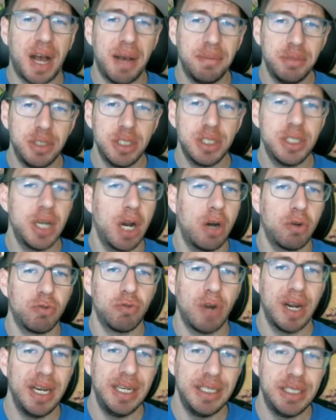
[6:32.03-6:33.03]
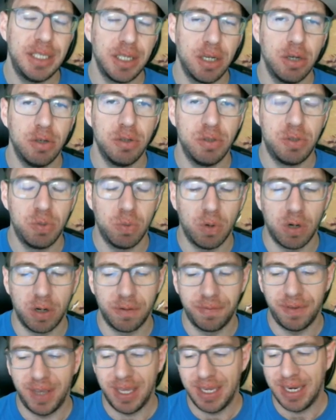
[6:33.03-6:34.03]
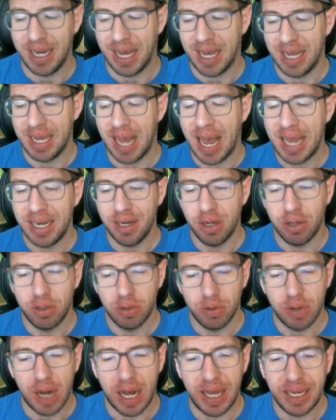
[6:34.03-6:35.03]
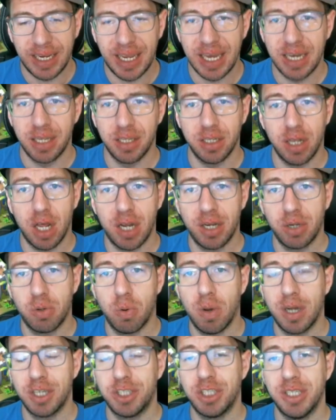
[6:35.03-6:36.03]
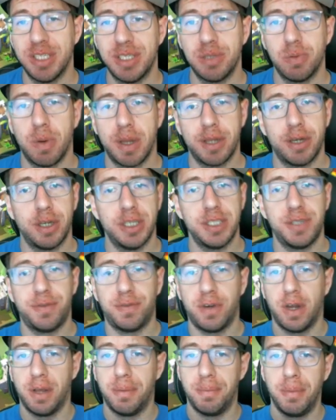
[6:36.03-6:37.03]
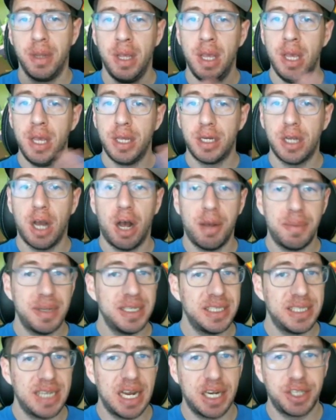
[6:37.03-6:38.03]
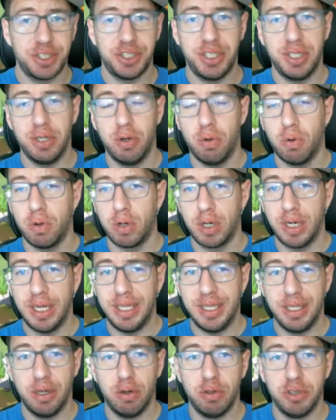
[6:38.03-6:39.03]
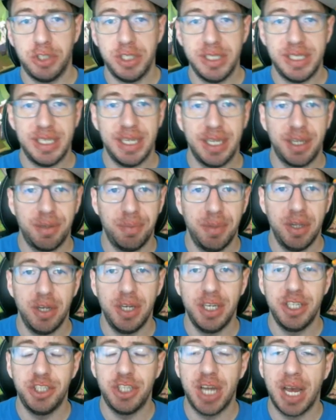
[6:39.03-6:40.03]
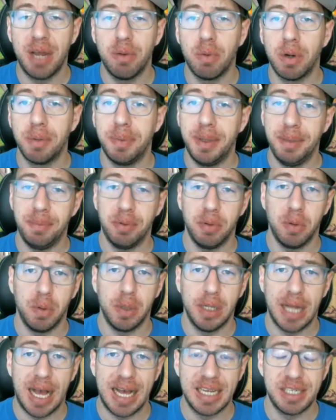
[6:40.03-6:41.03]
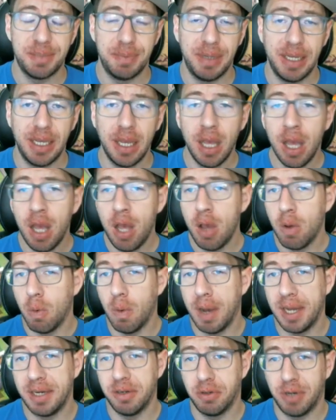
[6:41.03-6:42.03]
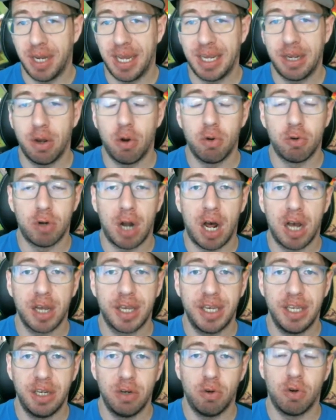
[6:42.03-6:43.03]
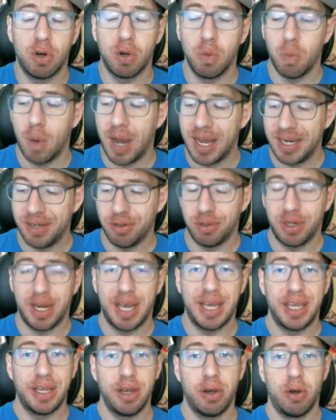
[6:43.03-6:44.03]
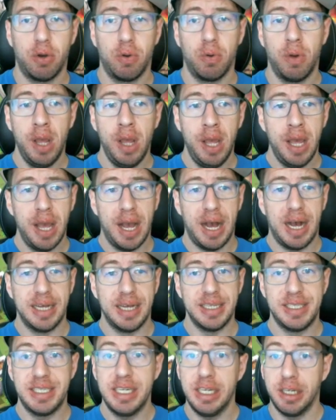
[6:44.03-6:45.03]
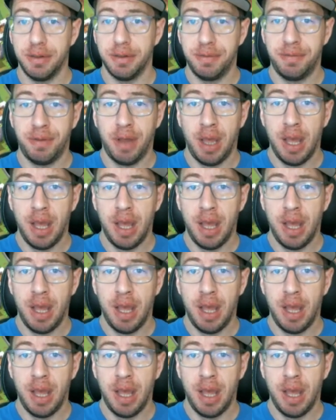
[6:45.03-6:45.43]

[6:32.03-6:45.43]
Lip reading: I'm just not ready to go to Dwarf. And I know I get a lot of questions, whether it's from comment section or in the OGC community chat, where people will ask me, why don't I go Rockin' or why don't I go Sylph?